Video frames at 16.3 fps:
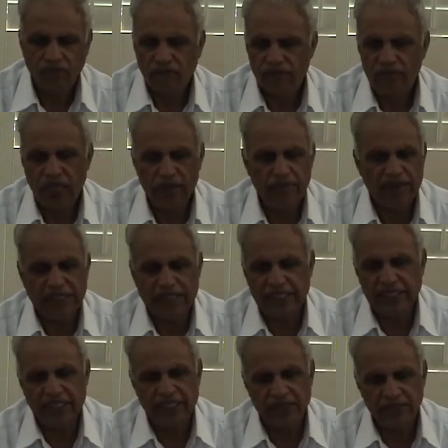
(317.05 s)
a
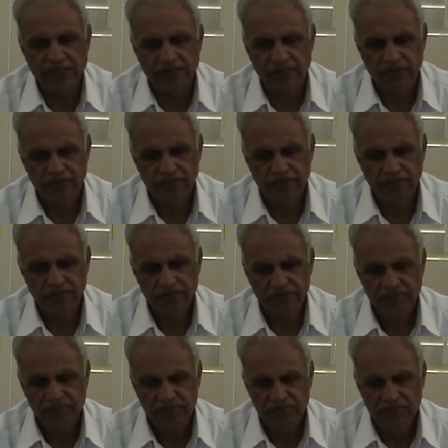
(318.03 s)
material
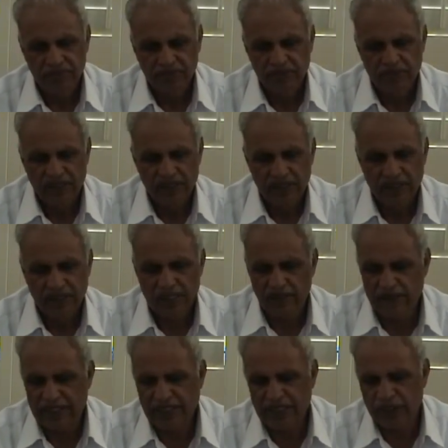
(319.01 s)
in
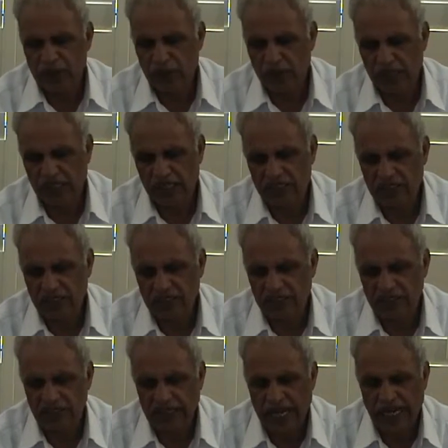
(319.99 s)
which the nucleus is
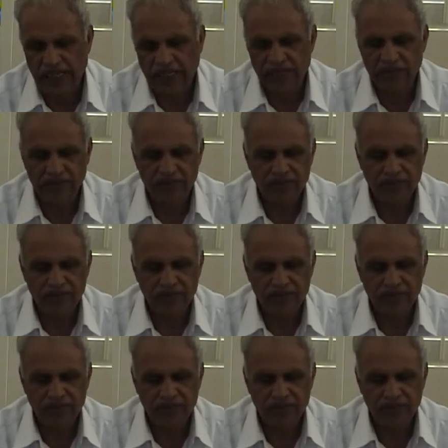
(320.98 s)
intact,